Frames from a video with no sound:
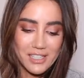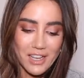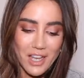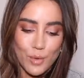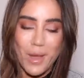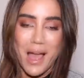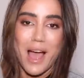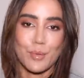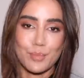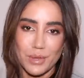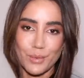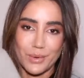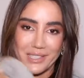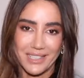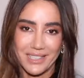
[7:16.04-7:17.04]
I'm happy
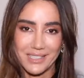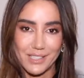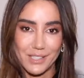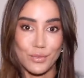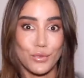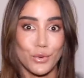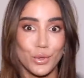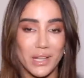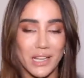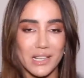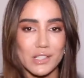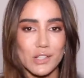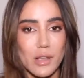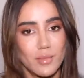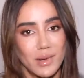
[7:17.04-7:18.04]
with this fully.
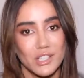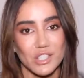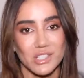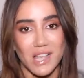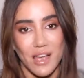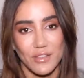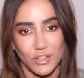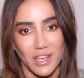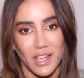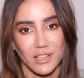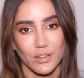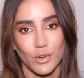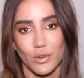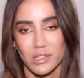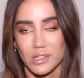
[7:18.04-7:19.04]
So I might just have to
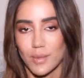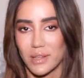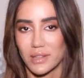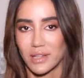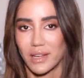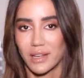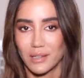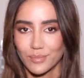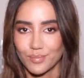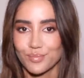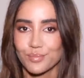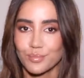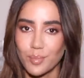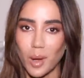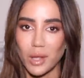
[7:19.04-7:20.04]
get corresponding
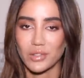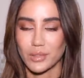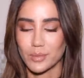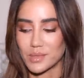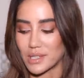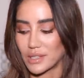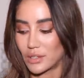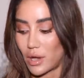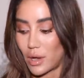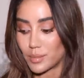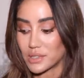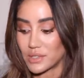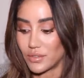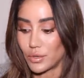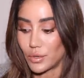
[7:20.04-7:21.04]
bottoms and
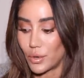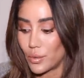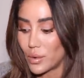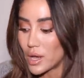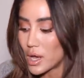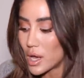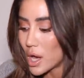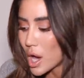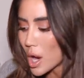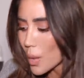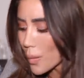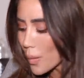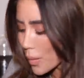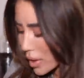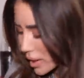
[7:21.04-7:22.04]
tops, if you know
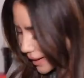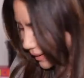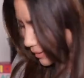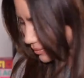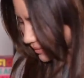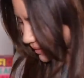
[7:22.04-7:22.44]
what I